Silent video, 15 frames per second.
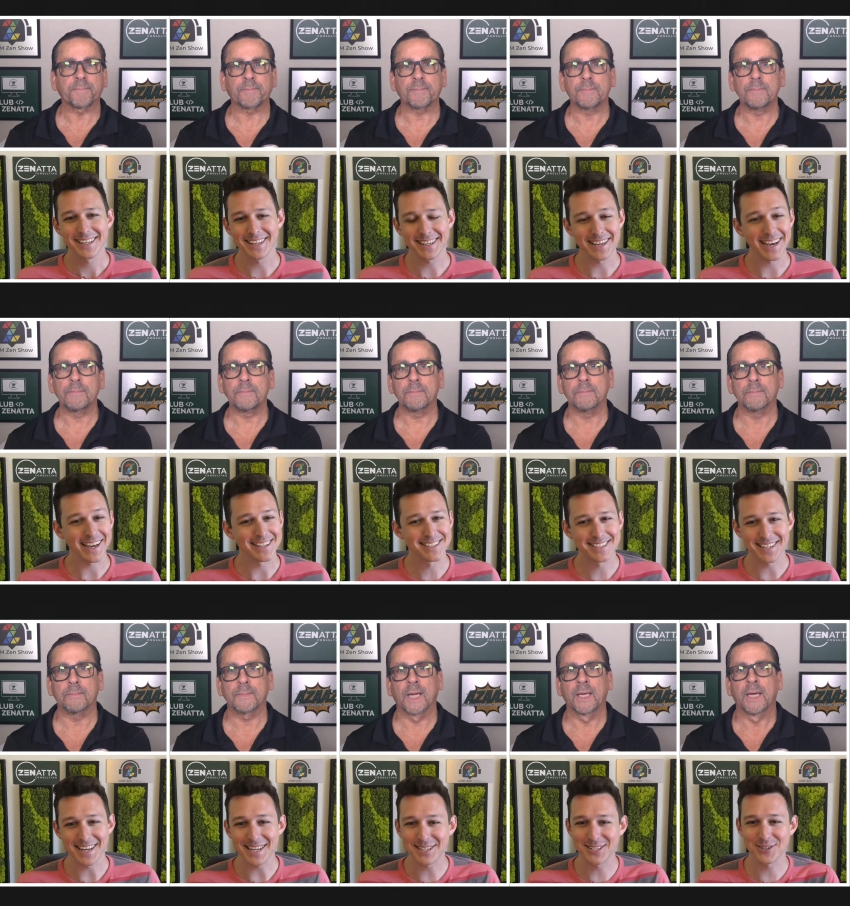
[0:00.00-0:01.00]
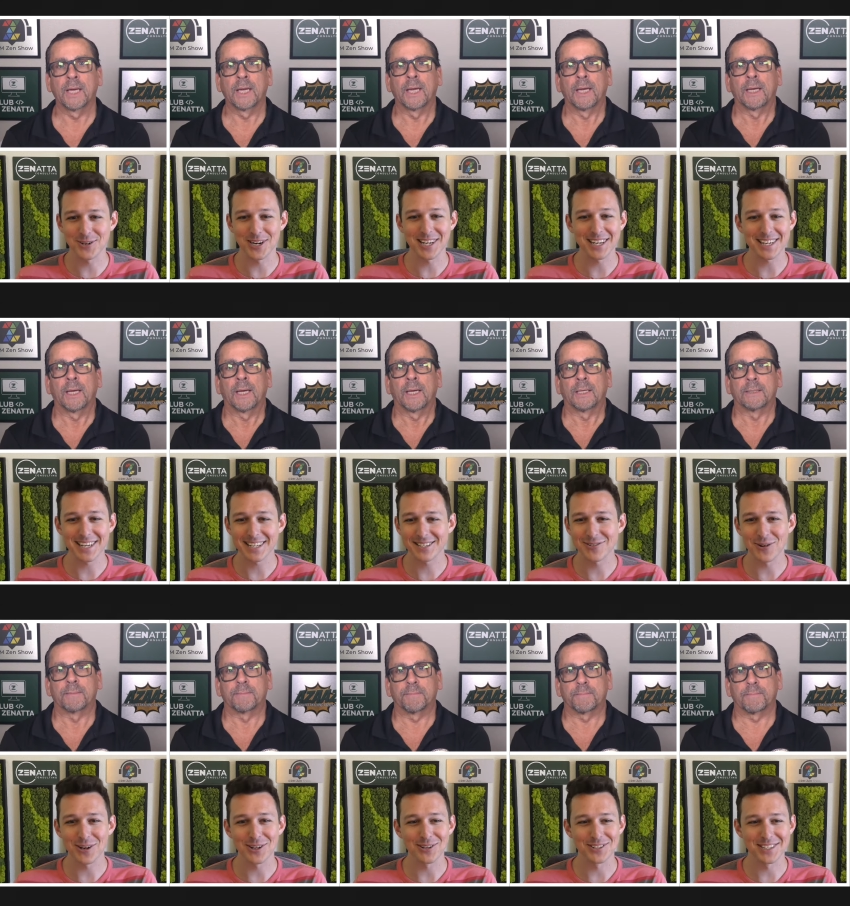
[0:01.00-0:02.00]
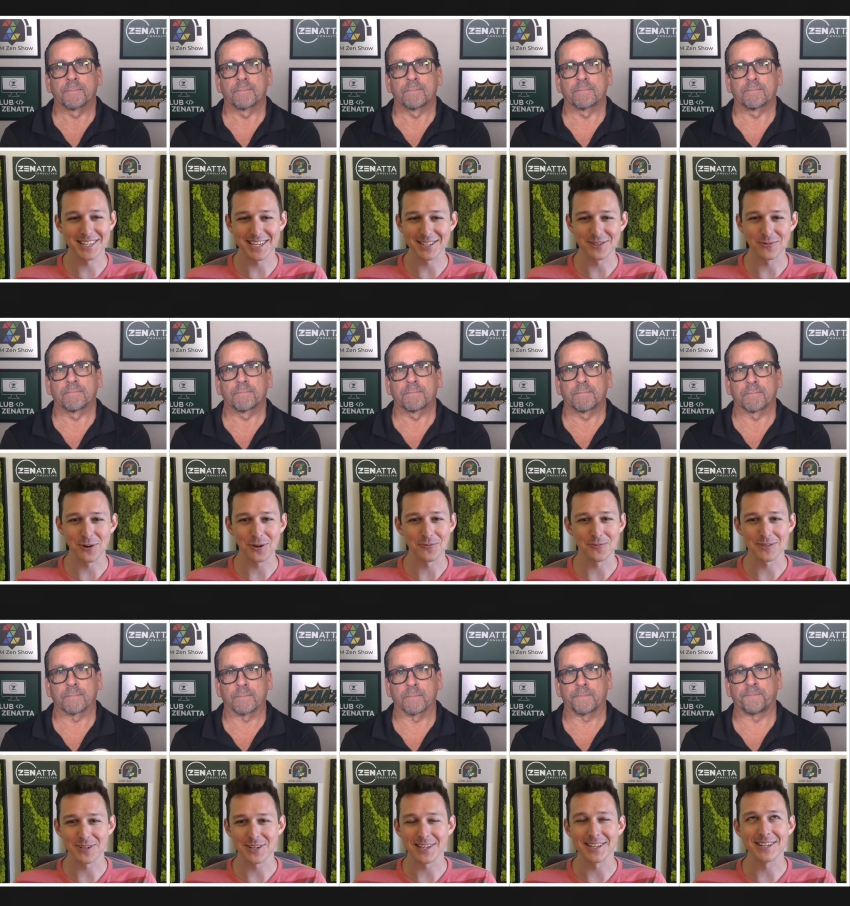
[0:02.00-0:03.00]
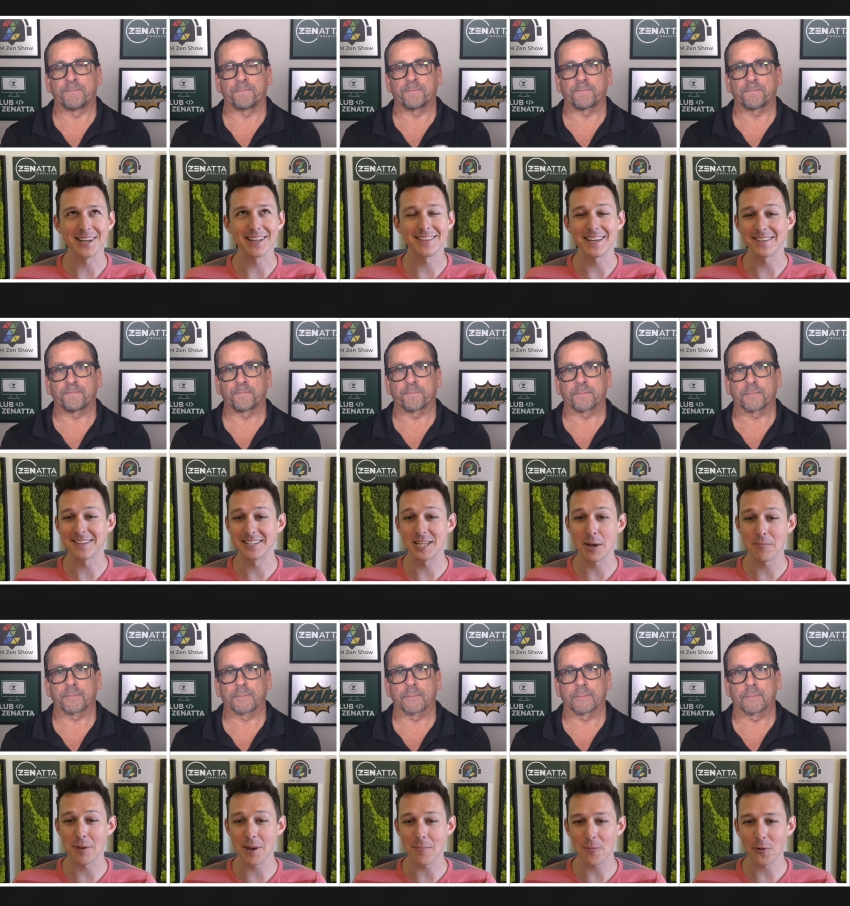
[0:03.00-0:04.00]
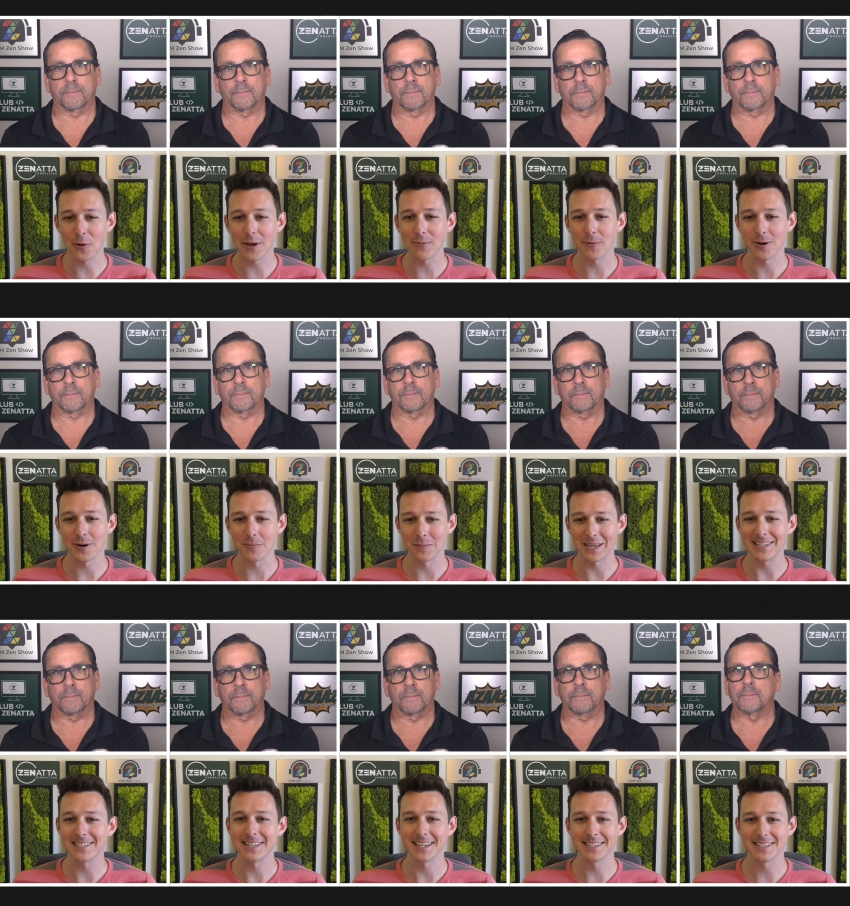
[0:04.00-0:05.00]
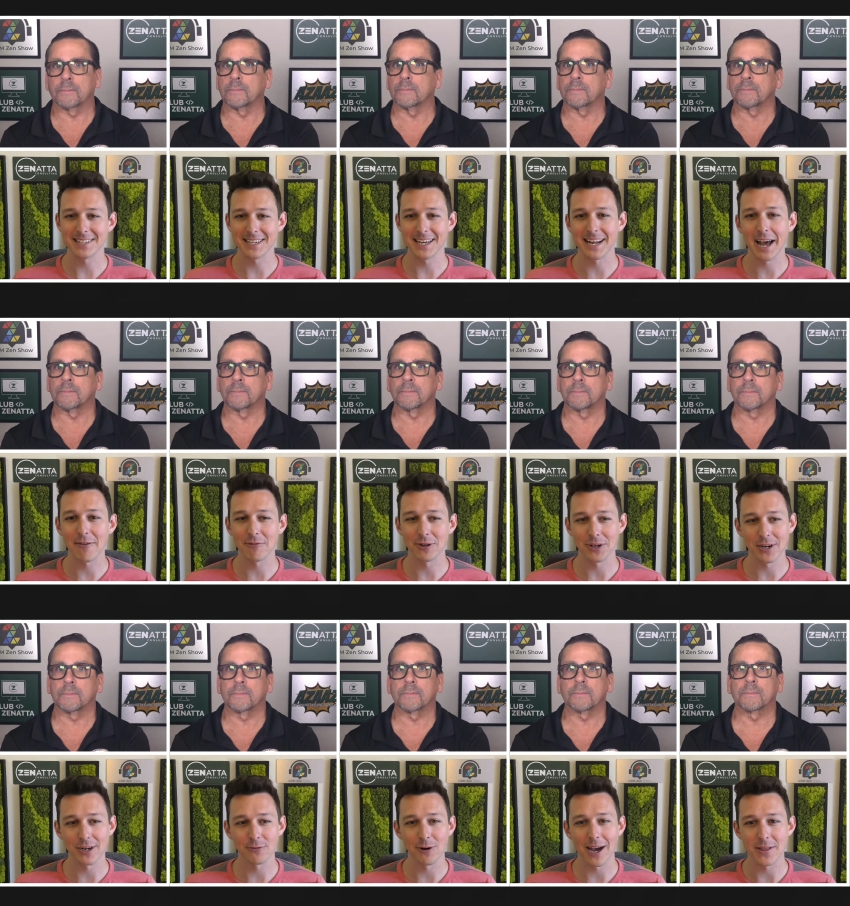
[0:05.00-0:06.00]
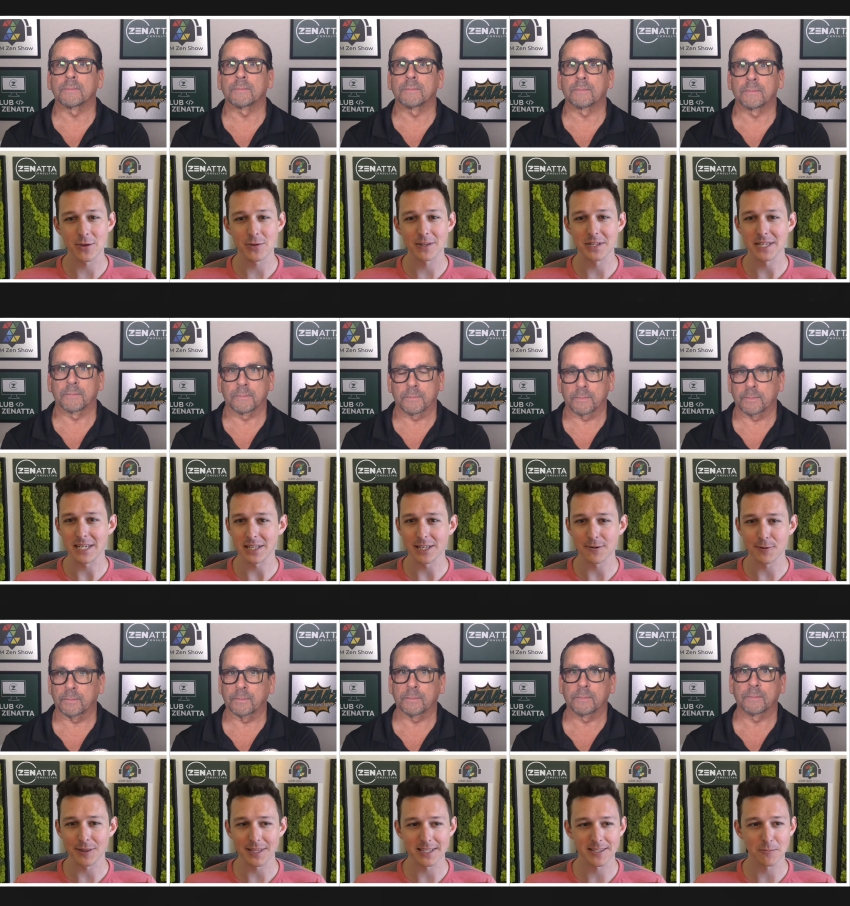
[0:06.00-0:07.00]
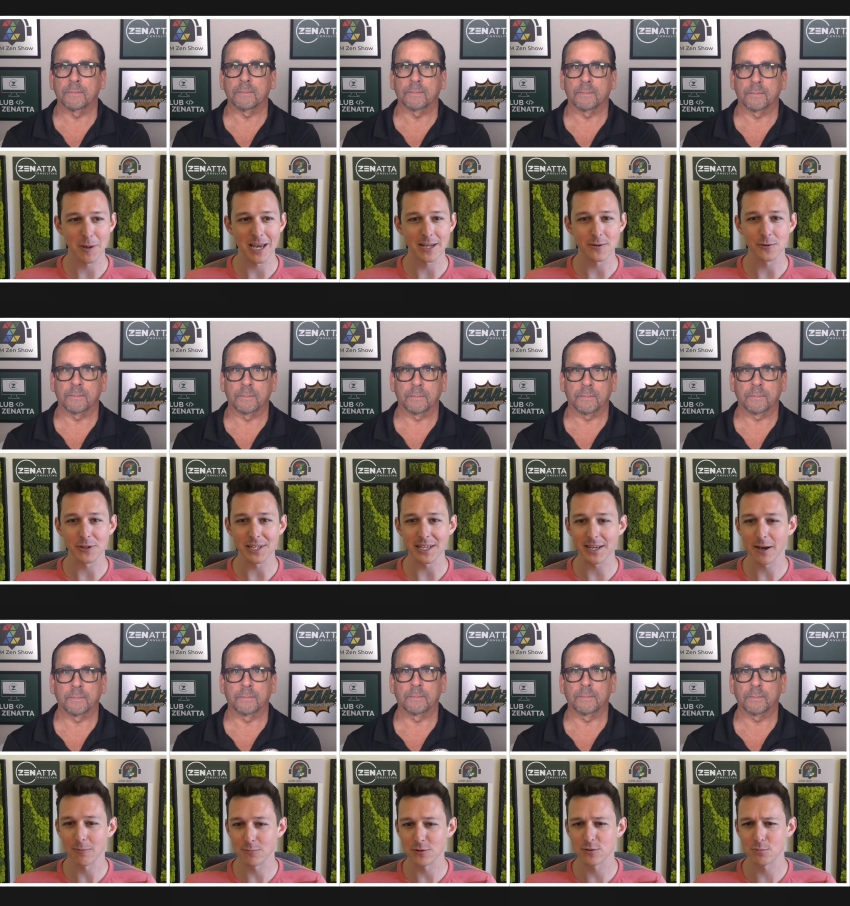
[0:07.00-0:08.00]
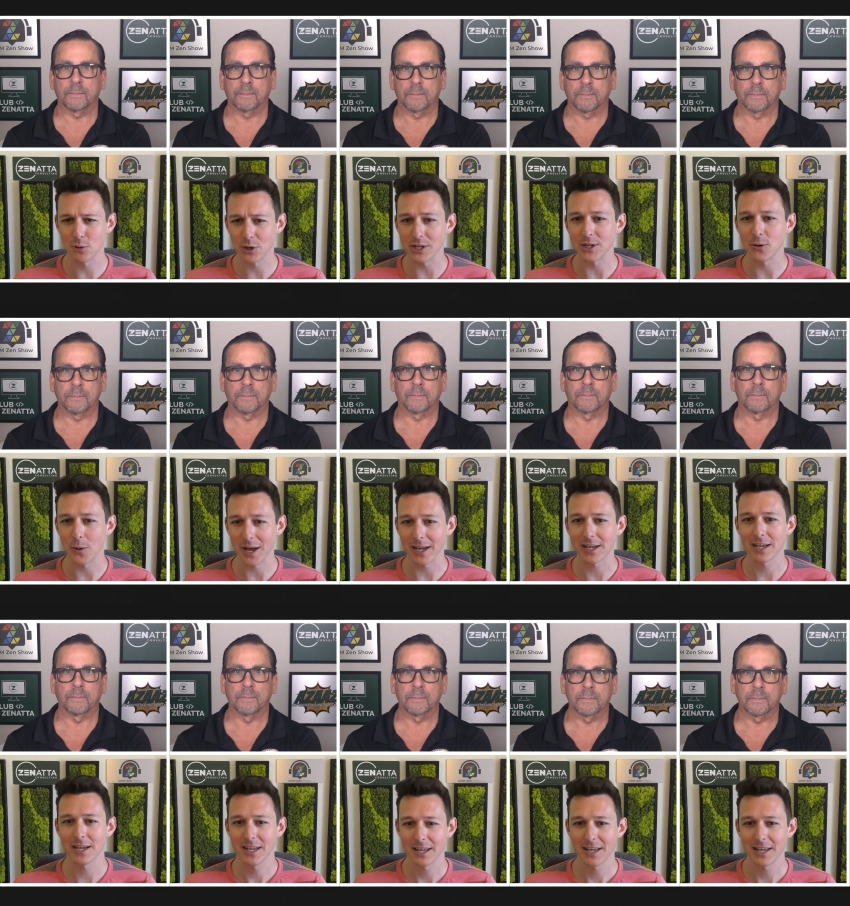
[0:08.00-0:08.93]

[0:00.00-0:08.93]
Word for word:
Speaker 1: yeah, it's it's tricky. It's one of those things where eh, I think the tipping point where it makes sense to get Avalara rather than dealing with this manually comes pretty quick